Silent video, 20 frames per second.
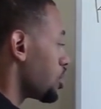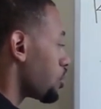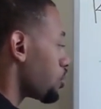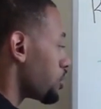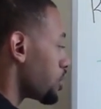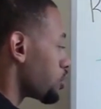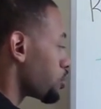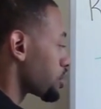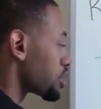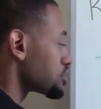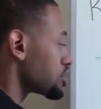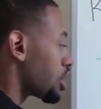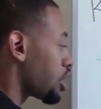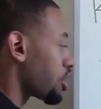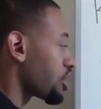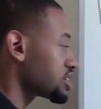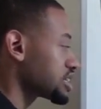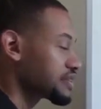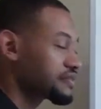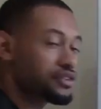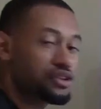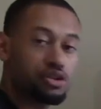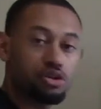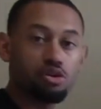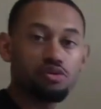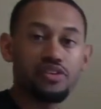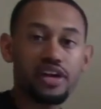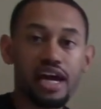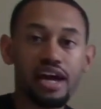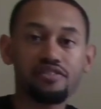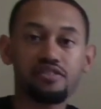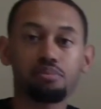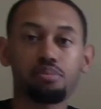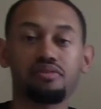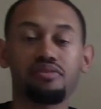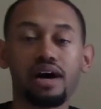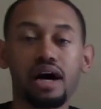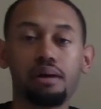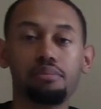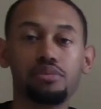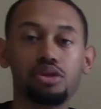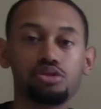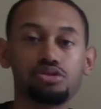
Well, what does the artist have to do? They have to provide